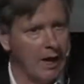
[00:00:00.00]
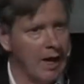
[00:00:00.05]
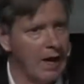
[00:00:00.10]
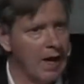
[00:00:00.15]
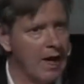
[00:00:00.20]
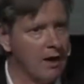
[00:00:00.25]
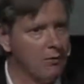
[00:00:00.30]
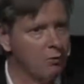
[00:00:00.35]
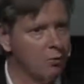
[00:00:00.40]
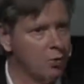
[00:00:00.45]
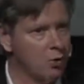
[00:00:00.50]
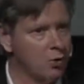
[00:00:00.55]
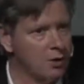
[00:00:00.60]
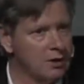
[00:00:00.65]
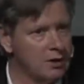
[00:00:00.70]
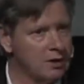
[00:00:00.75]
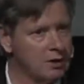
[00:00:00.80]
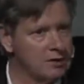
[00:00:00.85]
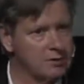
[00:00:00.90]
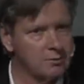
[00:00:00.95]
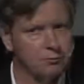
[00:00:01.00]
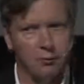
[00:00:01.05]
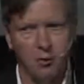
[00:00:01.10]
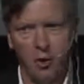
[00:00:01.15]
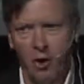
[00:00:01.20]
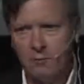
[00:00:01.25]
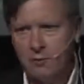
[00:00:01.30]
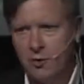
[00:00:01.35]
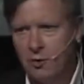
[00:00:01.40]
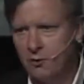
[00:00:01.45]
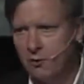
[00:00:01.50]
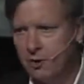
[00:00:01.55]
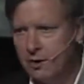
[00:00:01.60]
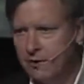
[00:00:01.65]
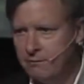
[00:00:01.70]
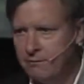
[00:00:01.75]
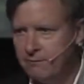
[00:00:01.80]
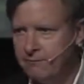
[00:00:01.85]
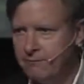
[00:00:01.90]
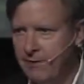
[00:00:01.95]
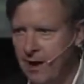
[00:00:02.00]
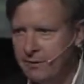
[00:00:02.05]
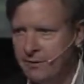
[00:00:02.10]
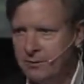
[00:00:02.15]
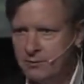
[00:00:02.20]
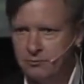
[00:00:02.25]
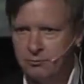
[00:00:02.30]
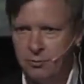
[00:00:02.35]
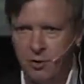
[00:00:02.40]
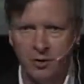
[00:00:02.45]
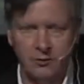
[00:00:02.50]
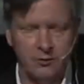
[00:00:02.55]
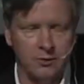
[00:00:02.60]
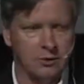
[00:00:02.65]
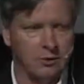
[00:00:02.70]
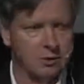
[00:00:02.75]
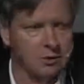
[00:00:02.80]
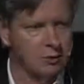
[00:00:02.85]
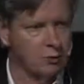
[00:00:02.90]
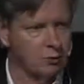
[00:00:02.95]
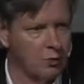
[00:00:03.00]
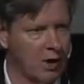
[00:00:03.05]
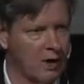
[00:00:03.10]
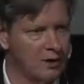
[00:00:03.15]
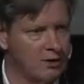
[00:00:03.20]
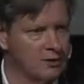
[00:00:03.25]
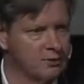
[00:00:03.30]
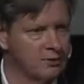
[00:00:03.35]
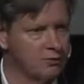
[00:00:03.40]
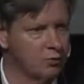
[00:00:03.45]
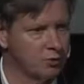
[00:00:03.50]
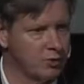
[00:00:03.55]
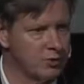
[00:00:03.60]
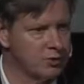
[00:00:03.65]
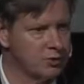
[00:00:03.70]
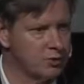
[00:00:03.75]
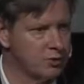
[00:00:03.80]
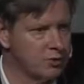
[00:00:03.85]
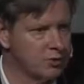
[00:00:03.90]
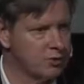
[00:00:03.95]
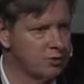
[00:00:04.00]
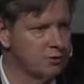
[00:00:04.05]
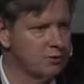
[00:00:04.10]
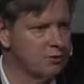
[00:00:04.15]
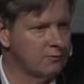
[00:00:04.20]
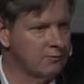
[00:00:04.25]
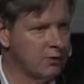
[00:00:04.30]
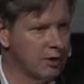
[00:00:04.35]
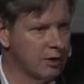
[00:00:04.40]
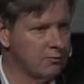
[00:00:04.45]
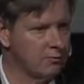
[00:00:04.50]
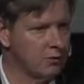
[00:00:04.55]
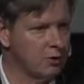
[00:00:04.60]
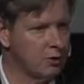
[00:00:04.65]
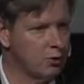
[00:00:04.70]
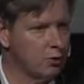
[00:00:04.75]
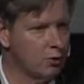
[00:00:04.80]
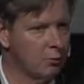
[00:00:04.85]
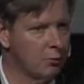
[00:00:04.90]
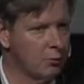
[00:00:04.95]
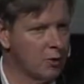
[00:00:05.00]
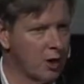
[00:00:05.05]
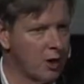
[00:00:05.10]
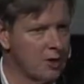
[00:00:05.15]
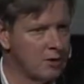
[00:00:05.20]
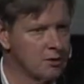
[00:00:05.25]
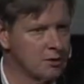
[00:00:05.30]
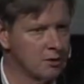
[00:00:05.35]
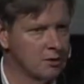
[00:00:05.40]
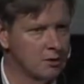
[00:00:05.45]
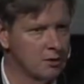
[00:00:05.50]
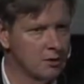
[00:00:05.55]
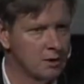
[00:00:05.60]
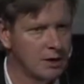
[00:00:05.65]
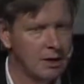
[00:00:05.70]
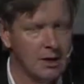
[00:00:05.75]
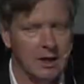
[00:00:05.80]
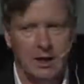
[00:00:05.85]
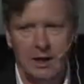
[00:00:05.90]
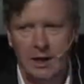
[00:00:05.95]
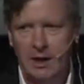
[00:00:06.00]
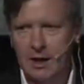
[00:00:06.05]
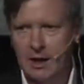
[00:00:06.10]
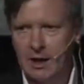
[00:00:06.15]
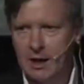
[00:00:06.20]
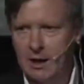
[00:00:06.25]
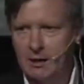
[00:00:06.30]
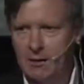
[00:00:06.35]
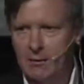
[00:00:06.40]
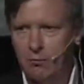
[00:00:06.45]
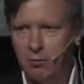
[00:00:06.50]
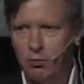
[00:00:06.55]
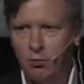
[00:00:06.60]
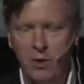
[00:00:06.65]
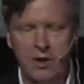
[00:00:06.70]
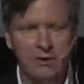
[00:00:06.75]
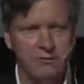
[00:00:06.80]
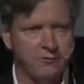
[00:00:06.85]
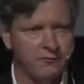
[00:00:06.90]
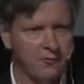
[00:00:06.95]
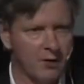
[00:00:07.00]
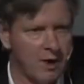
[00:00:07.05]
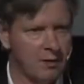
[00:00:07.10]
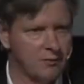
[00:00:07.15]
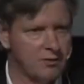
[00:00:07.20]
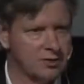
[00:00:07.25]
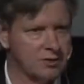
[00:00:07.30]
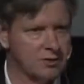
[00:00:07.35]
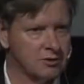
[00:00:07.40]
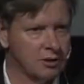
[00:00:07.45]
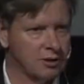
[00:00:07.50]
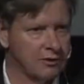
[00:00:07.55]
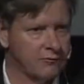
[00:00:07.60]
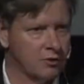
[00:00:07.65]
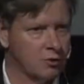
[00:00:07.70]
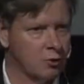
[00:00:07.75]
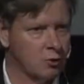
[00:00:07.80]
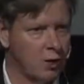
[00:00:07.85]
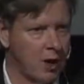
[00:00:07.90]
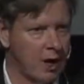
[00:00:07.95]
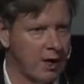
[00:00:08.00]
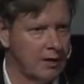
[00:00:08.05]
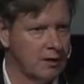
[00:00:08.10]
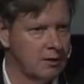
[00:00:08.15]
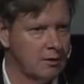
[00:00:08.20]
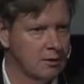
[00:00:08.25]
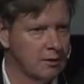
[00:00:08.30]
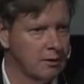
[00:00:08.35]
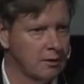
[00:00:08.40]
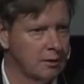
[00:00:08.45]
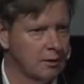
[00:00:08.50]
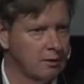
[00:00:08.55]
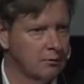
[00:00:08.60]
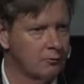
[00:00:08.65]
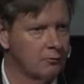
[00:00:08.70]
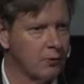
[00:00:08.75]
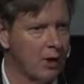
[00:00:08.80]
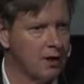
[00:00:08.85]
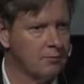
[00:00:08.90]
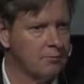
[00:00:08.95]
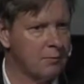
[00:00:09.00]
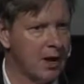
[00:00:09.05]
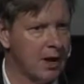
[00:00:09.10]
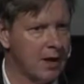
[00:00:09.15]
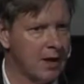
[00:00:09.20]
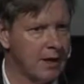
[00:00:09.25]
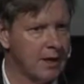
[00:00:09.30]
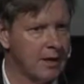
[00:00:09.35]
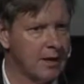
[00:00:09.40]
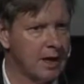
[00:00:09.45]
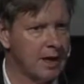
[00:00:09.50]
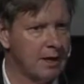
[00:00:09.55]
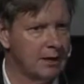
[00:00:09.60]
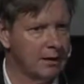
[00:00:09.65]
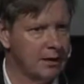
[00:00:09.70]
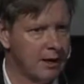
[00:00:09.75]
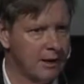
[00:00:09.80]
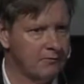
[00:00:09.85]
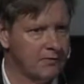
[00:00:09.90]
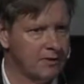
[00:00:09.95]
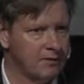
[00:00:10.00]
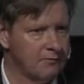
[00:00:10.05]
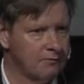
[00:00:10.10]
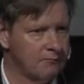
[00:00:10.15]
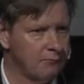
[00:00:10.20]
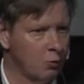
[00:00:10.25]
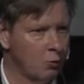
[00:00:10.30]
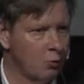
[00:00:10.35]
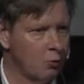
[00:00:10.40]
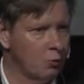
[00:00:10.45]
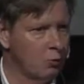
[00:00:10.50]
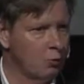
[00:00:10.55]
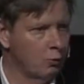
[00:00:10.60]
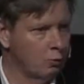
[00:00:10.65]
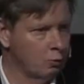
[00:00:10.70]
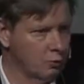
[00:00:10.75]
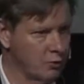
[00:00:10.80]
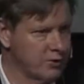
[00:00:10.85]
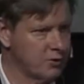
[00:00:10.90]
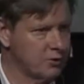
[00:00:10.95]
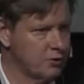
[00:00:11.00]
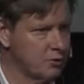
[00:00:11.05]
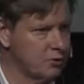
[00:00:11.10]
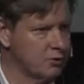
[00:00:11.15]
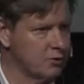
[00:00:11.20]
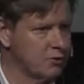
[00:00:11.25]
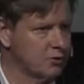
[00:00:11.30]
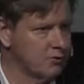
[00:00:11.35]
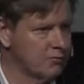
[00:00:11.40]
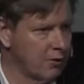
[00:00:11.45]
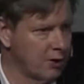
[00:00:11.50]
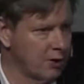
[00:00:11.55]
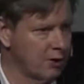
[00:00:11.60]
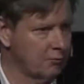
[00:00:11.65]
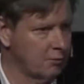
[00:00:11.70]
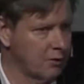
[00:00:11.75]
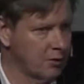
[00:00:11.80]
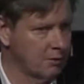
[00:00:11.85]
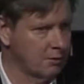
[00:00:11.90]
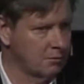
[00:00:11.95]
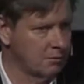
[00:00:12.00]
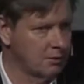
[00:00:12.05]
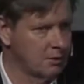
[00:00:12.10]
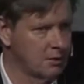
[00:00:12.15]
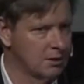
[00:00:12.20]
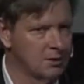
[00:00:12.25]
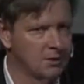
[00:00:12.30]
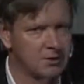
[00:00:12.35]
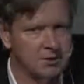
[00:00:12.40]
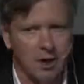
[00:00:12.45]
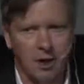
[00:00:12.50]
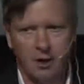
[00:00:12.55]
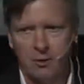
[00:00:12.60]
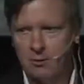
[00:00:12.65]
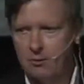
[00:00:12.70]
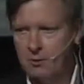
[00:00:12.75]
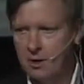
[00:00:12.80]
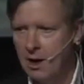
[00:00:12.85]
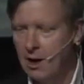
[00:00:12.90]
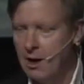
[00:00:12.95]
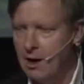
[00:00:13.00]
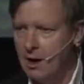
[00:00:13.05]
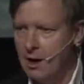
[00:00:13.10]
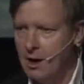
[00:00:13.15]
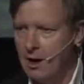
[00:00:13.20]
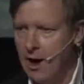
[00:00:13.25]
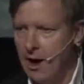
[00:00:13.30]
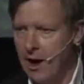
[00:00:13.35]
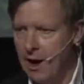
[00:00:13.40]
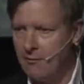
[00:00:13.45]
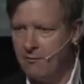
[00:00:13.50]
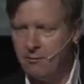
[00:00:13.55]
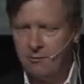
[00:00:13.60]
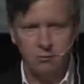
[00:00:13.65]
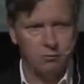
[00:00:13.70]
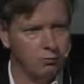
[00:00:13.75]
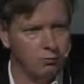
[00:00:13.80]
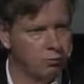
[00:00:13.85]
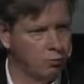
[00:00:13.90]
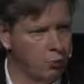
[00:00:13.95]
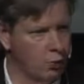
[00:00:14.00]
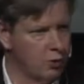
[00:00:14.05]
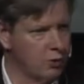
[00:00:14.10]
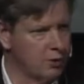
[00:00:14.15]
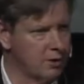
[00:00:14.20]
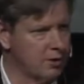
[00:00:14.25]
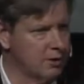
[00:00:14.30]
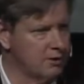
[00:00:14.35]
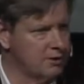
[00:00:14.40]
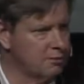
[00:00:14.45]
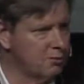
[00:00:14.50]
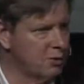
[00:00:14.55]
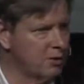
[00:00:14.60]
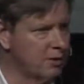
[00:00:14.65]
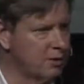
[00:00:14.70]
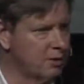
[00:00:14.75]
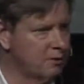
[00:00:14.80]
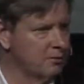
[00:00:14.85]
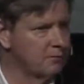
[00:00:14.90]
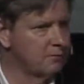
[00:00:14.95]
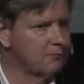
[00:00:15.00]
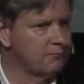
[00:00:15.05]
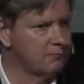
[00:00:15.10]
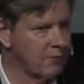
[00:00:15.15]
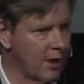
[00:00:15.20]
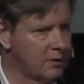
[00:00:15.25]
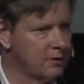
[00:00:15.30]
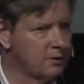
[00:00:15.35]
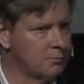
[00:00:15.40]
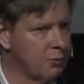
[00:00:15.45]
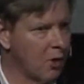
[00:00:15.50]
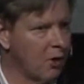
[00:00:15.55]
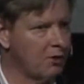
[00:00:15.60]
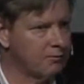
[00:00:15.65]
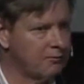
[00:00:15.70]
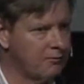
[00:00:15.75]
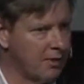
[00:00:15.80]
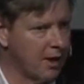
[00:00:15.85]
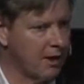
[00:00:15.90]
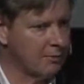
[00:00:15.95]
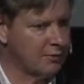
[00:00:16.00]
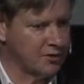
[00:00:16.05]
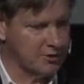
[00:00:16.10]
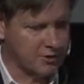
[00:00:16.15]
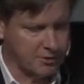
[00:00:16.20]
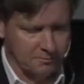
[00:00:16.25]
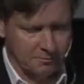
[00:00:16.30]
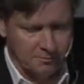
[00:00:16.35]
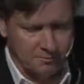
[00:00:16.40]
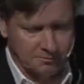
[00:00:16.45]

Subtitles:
Our work is primarily funded by the Grains Research and Development Corporation. When farmers deliver grain, they pay a levy for research and development. So our work has been funded by farmers.